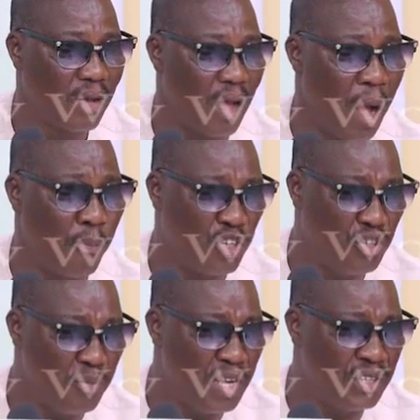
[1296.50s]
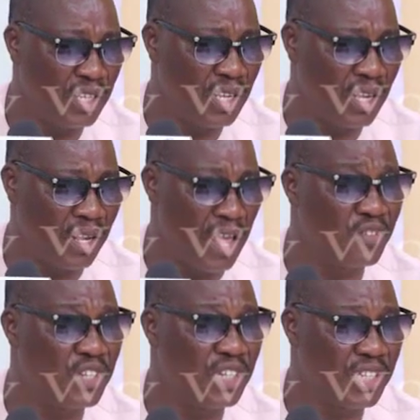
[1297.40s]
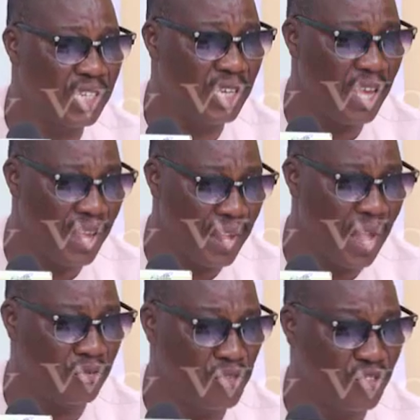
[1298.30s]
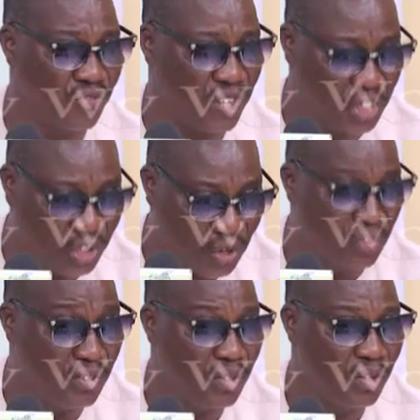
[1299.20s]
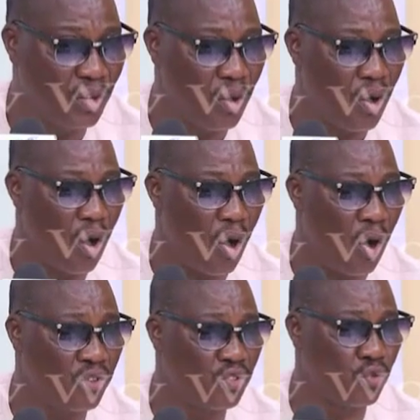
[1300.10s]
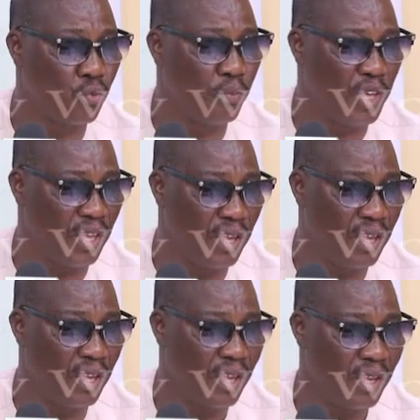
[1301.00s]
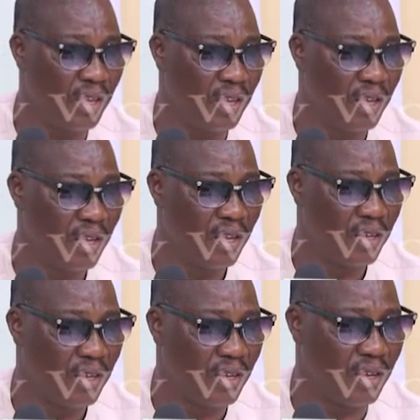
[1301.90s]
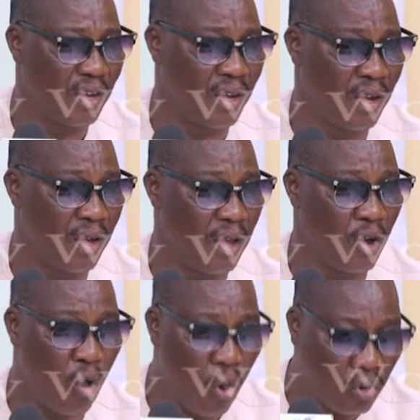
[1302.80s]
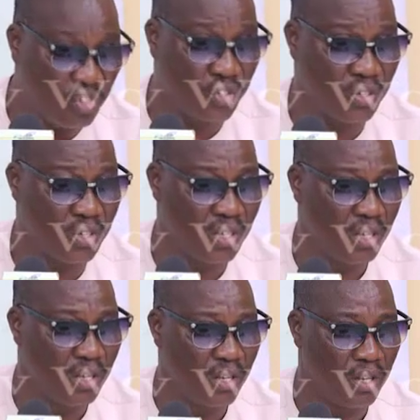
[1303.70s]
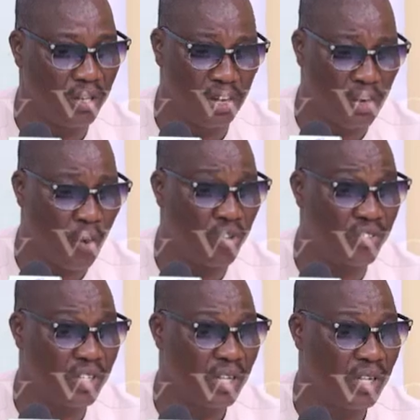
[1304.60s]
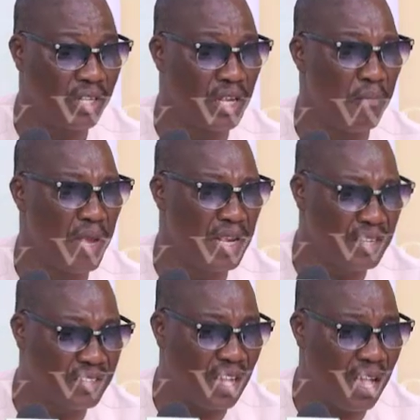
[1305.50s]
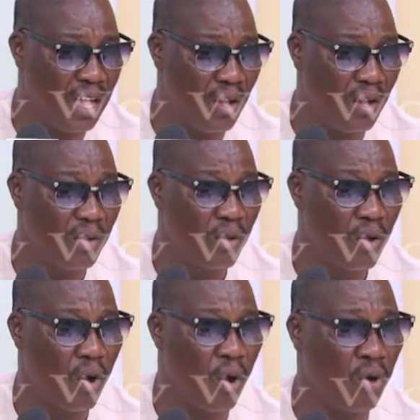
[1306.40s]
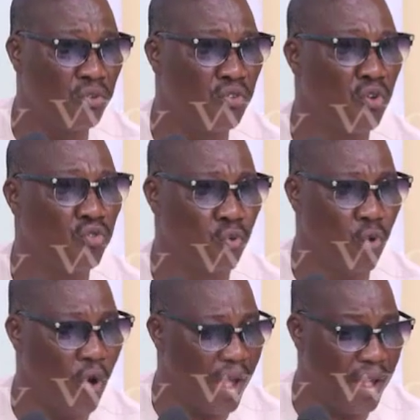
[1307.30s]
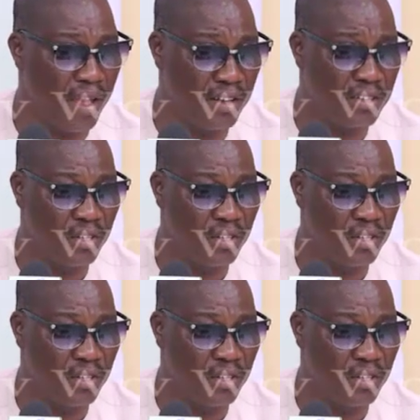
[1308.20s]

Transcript: appointments in FCTA administration ought to be a halt. In other words, the minister ought not to go ahead